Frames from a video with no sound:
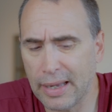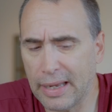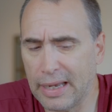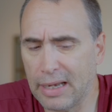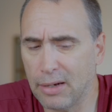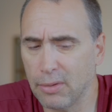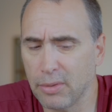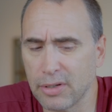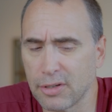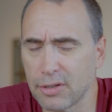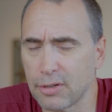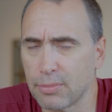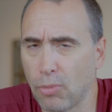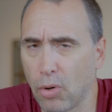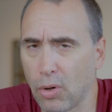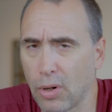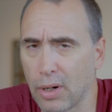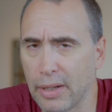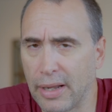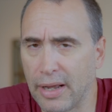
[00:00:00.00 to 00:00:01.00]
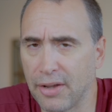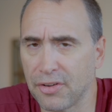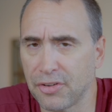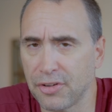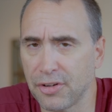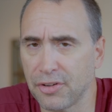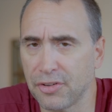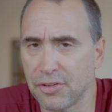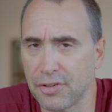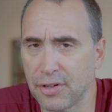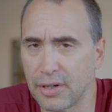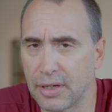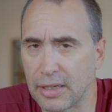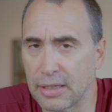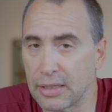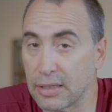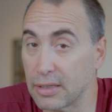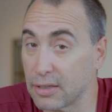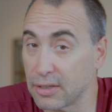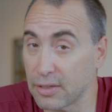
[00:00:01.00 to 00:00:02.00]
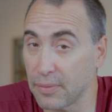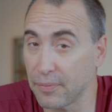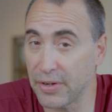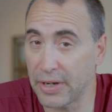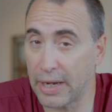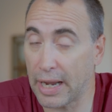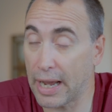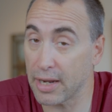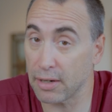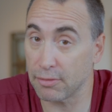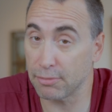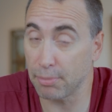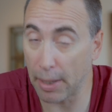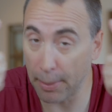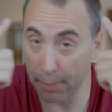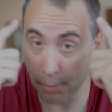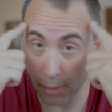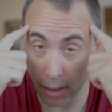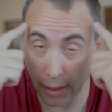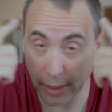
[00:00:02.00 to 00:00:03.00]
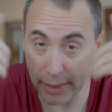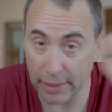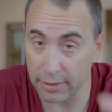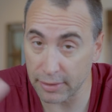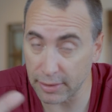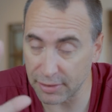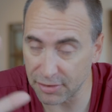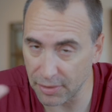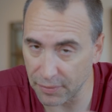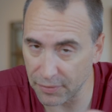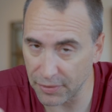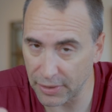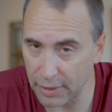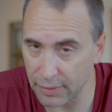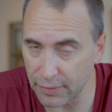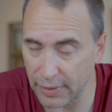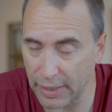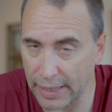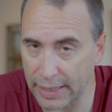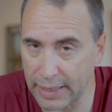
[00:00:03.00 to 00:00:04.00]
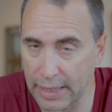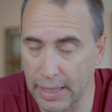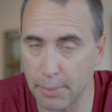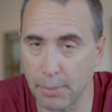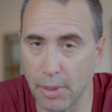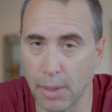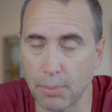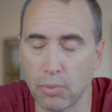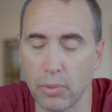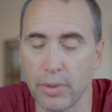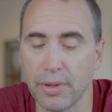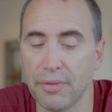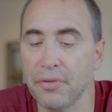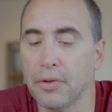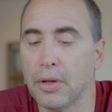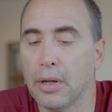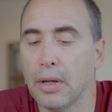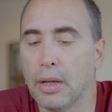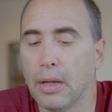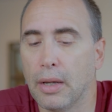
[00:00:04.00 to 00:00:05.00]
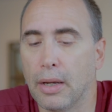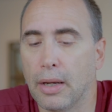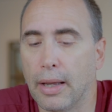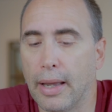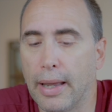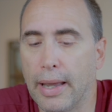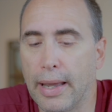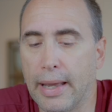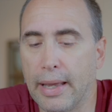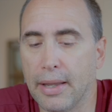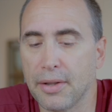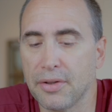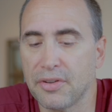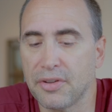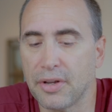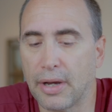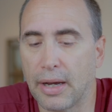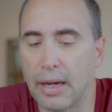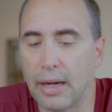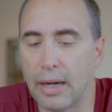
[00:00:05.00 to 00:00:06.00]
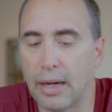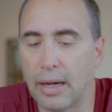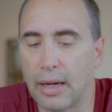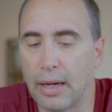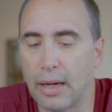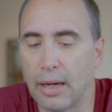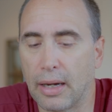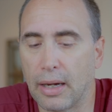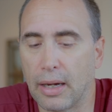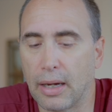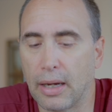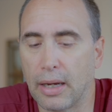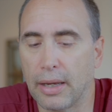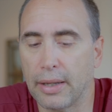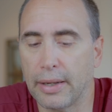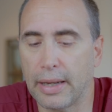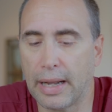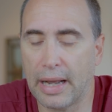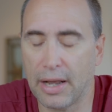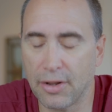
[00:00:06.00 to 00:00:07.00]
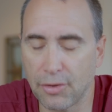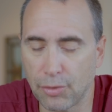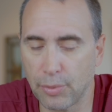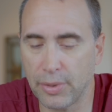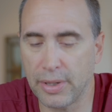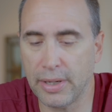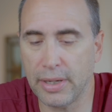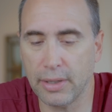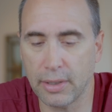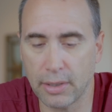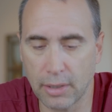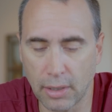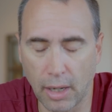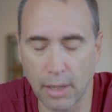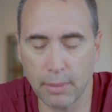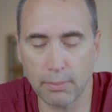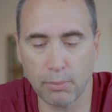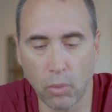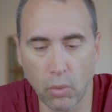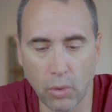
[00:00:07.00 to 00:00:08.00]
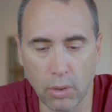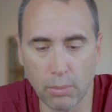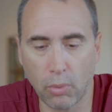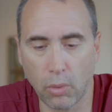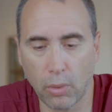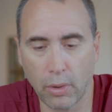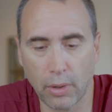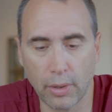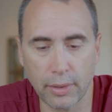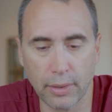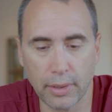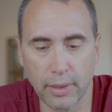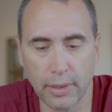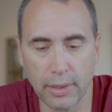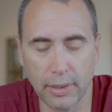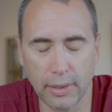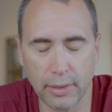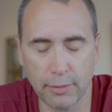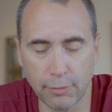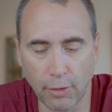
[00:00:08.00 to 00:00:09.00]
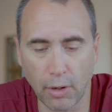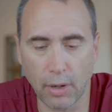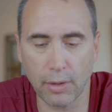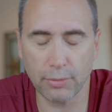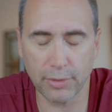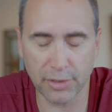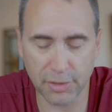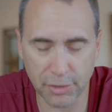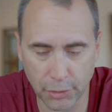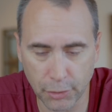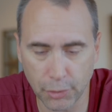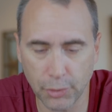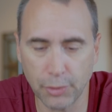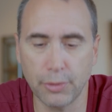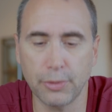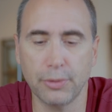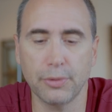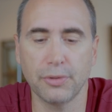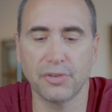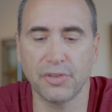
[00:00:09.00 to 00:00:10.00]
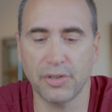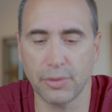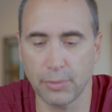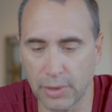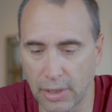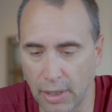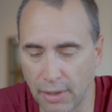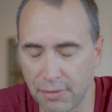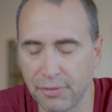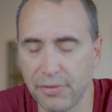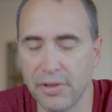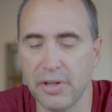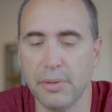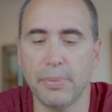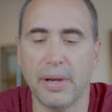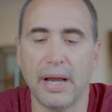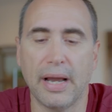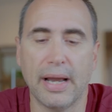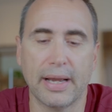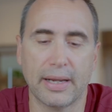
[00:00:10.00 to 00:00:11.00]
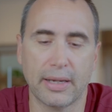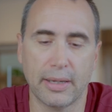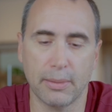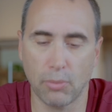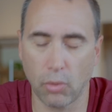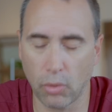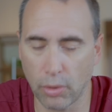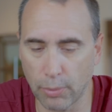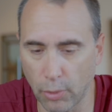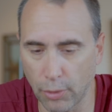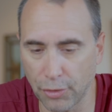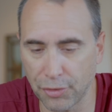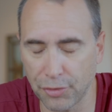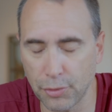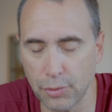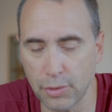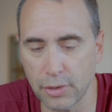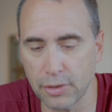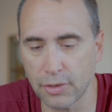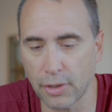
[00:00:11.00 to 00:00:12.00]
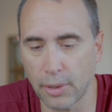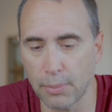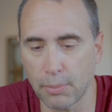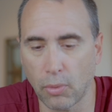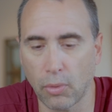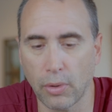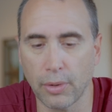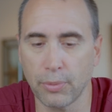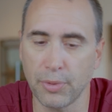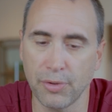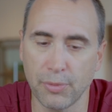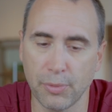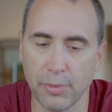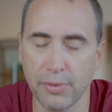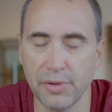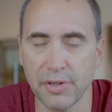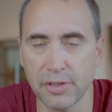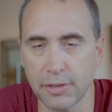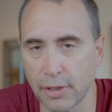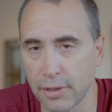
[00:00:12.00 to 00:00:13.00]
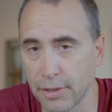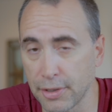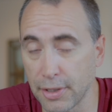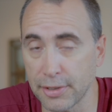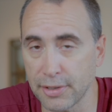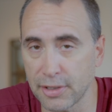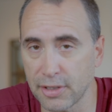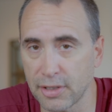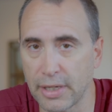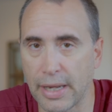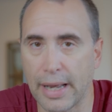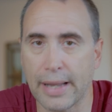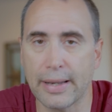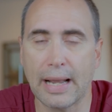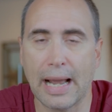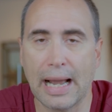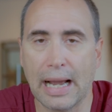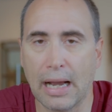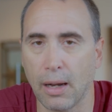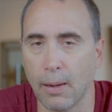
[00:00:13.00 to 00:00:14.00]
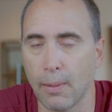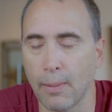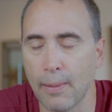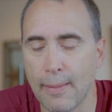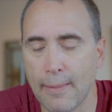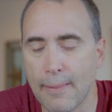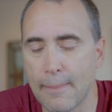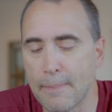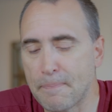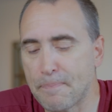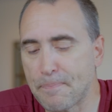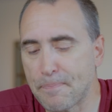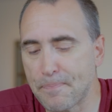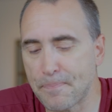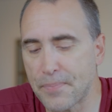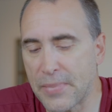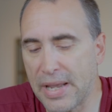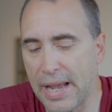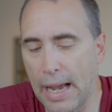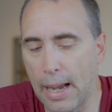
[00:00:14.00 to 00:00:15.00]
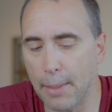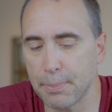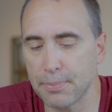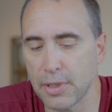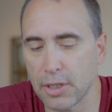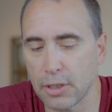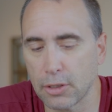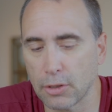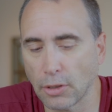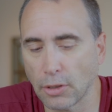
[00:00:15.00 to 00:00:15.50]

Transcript: it was more or less just uh, something out of my mind, something that I came up with. And, uh, and as we got more and more uh, involved with schools and we got feedback and more and more students on board, we really started to understand how the app